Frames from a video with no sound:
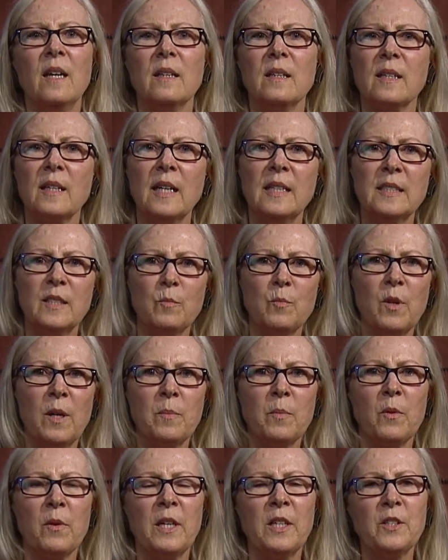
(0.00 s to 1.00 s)
the kinds of
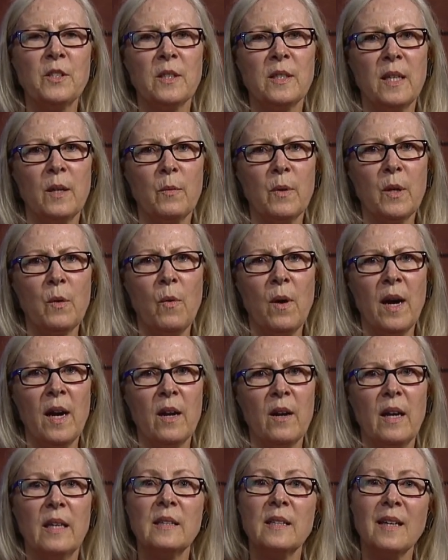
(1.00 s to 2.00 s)
preparation they
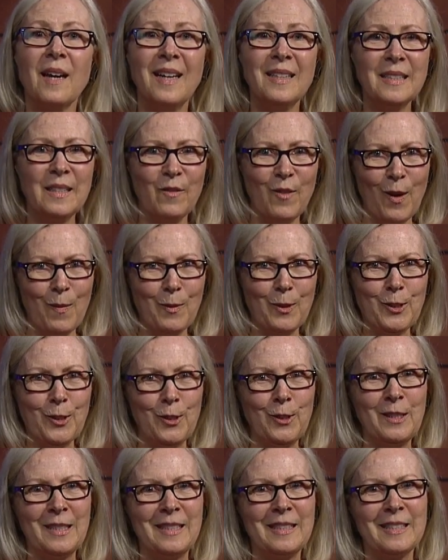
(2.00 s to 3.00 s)
require, and the kinds of
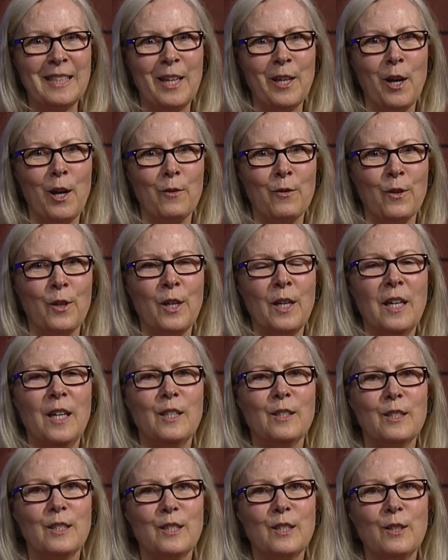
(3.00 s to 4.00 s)
opportunities they offer
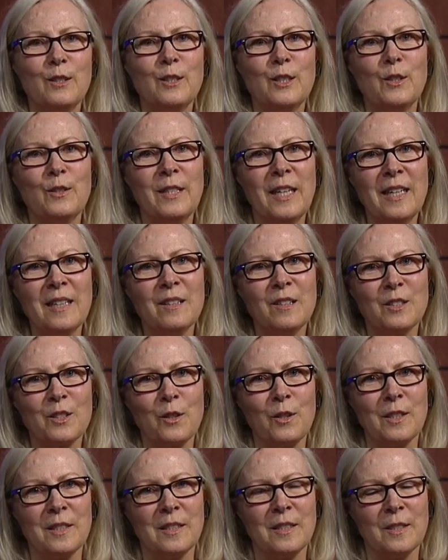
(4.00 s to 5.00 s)
to students who take those
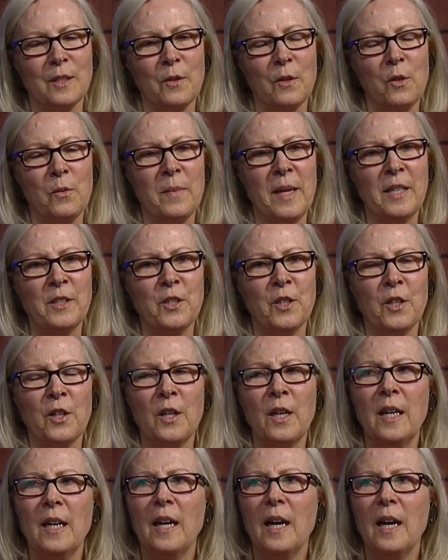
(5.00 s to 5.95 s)
courses or who major.